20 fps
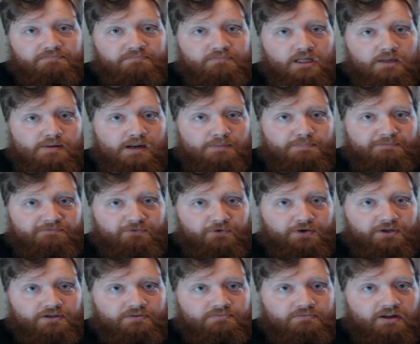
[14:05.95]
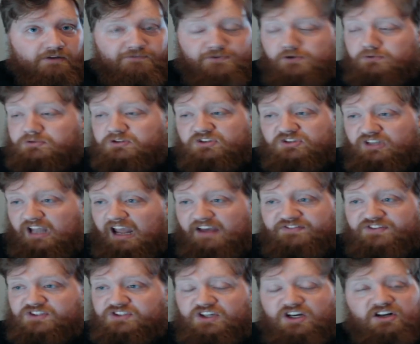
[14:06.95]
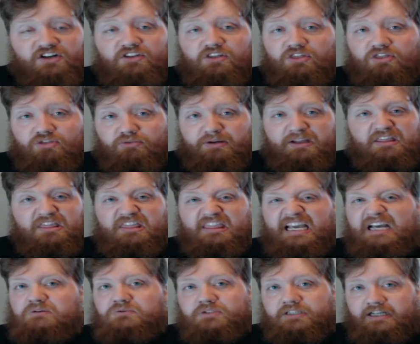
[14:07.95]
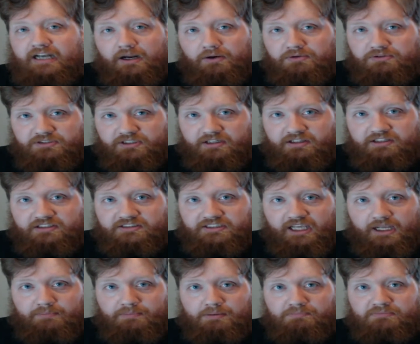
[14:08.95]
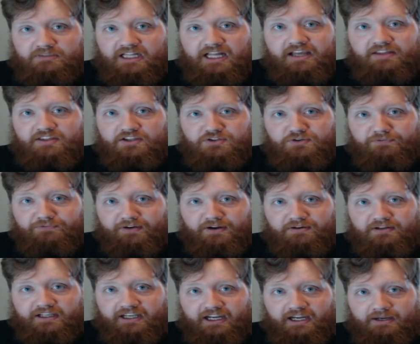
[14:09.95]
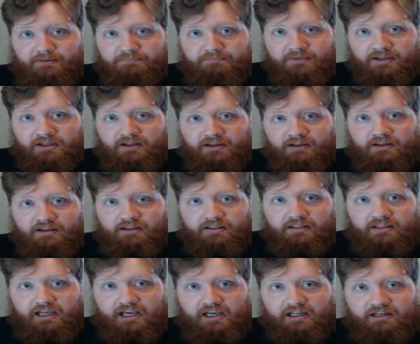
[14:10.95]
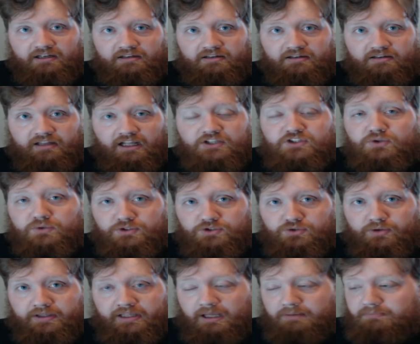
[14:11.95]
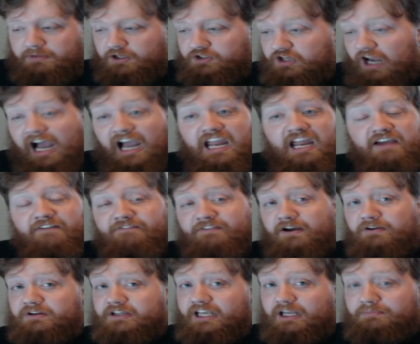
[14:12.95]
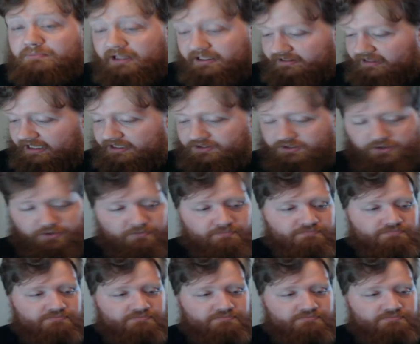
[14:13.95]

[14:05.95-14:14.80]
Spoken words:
I'm happy for you. If you have sunk 3,000 hours into this game, I'm glad that you found a game that you enjoy that much. I have found a game like that too.